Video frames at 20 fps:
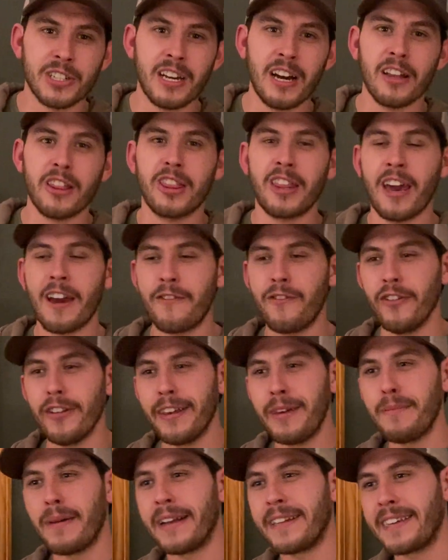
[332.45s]
Now,
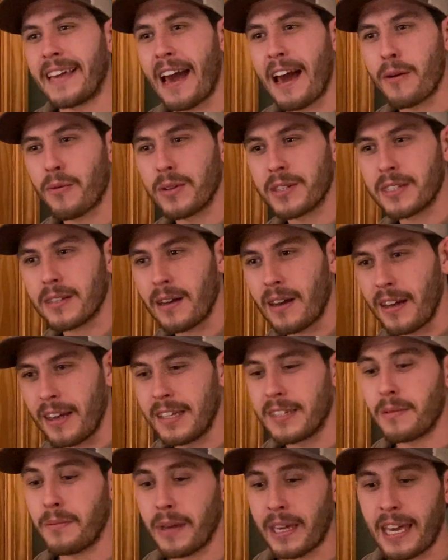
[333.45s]
thankfully, my dad
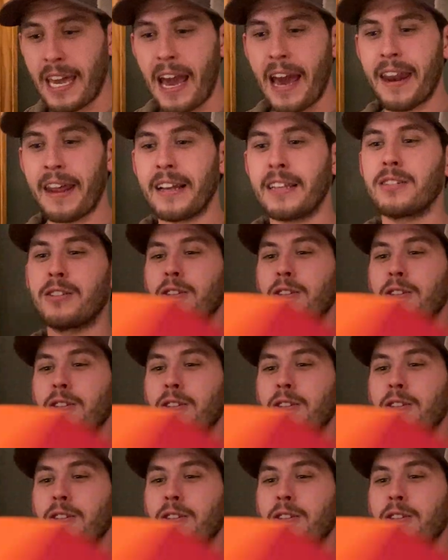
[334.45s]
is a mechanic,